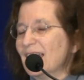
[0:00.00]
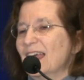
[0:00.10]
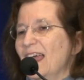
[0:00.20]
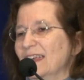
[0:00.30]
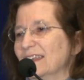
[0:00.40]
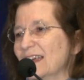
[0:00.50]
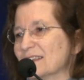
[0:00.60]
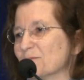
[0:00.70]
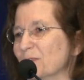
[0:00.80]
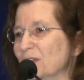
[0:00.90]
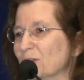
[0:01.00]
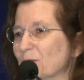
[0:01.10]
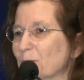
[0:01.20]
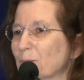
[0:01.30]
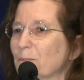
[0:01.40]
And as we
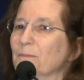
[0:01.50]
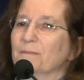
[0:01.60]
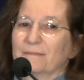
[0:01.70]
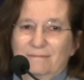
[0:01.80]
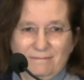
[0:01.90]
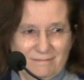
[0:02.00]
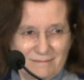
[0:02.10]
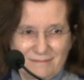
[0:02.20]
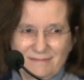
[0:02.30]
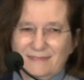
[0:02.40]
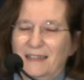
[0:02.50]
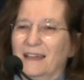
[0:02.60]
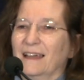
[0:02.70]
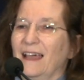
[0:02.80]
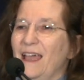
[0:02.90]
know,
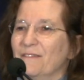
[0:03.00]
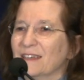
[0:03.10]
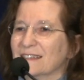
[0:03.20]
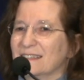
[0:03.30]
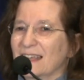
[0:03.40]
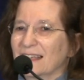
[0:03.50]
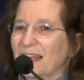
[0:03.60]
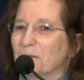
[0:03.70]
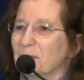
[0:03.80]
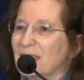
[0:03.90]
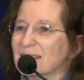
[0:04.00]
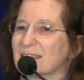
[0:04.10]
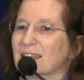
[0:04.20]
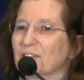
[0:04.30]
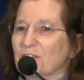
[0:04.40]
having CLL
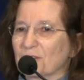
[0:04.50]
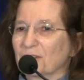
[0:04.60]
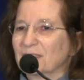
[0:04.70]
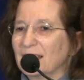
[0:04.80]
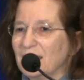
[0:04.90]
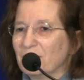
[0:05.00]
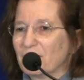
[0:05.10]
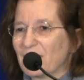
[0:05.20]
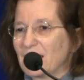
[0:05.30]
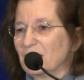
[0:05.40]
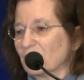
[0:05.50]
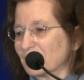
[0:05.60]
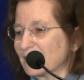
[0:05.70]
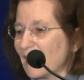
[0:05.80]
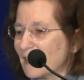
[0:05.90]
means that you're going to live a very
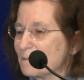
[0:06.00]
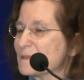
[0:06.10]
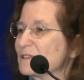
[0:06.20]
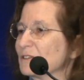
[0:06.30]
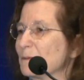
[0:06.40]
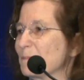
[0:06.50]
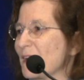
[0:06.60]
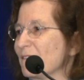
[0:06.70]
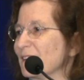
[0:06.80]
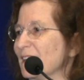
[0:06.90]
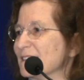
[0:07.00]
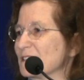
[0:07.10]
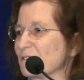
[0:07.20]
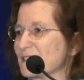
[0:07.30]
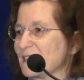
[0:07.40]
long time. So the
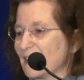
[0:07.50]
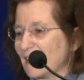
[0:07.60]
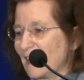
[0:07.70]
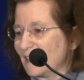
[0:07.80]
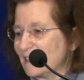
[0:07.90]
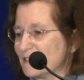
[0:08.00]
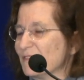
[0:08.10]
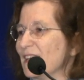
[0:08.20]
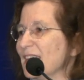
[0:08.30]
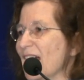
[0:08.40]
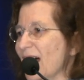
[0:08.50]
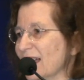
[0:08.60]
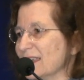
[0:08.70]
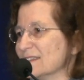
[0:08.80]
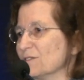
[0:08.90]
prevalence of CLL is very
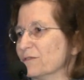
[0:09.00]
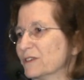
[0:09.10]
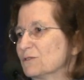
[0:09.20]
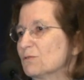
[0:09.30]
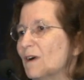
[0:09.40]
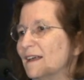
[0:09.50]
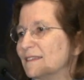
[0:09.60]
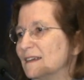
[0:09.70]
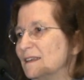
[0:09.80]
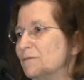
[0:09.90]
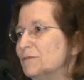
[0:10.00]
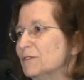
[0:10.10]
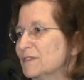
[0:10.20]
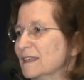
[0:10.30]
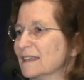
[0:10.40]
high. It's over
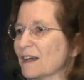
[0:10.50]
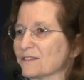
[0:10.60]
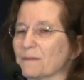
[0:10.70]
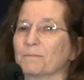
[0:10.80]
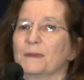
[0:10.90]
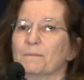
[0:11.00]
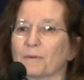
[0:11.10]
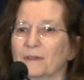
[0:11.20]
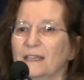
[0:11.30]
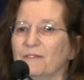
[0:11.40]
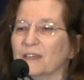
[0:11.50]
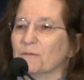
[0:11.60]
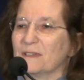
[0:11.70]
215,000 people living with